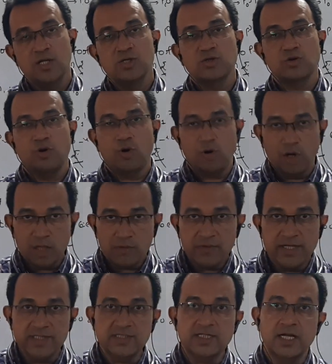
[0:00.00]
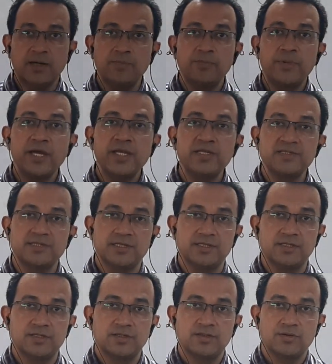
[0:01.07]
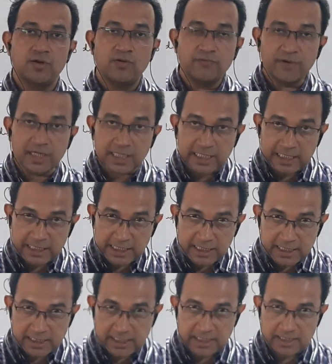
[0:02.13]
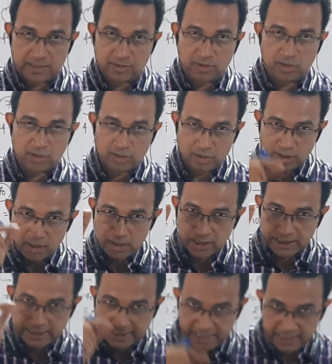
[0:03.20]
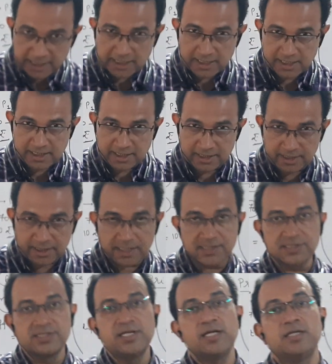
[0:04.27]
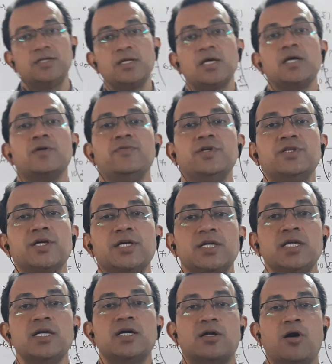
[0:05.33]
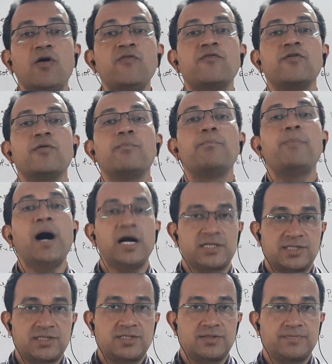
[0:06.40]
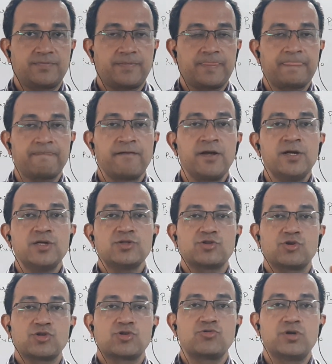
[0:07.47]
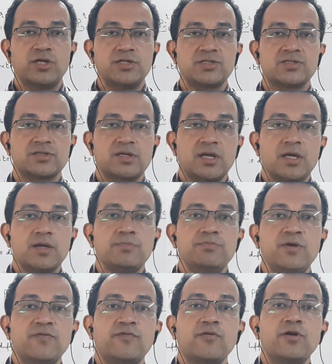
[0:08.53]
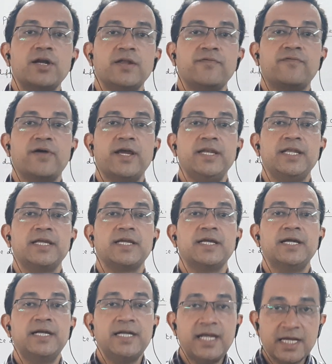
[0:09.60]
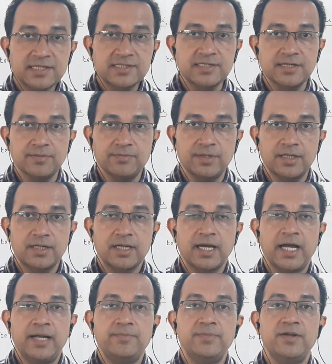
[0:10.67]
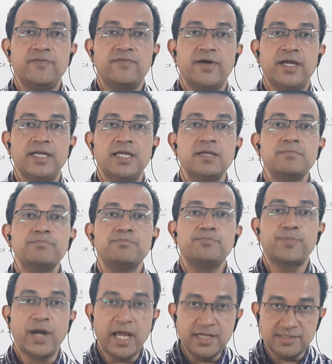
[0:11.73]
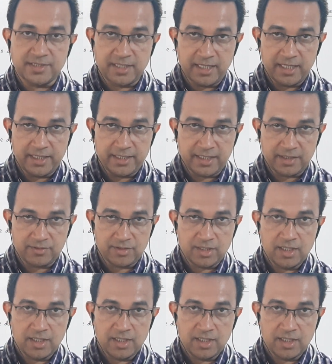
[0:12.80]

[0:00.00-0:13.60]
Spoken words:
So always comparison of a current year or a greater year is done with the year of past. So students, before defining index number, I am defining price relative.